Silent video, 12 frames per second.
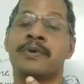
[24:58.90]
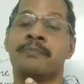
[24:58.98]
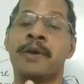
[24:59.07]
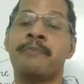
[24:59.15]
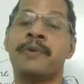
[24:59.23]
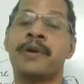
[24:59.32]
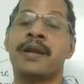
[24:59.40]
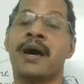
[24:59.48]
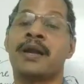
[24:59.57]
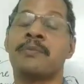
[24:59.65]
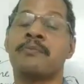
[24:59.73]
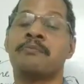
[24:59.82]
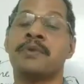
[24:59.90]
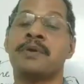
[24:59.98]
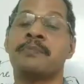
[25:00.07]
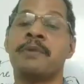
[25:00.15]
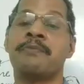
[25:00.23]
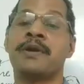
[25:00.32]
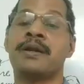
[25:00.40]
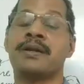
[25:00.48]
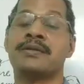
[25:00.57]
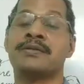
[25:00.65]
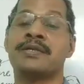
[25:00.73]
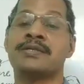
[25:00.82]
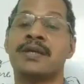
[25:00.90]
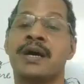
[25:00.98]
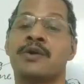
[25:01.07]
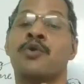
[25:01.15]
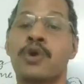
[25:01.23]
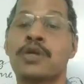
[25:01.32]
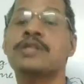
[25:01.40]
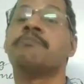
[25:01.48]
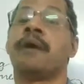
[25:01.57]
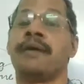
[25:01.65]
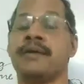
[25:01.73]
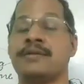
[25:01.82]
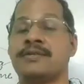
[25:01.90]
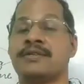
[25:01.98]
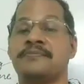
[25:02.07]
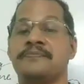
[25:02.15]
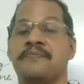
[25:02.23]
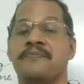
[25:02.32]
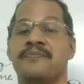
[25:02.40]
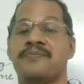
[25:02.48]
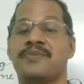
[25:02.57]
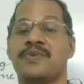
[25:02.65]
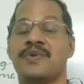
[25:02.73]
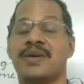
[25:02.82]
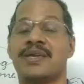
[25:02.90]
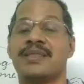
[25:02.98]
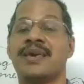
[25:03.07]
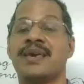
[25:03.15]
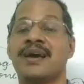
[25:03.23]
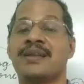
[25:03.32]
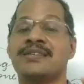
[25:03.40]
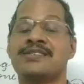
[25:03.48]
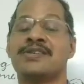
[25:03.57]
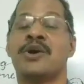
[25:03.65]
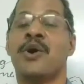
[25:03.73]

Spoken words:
people just are hooked by it. Okay, they are just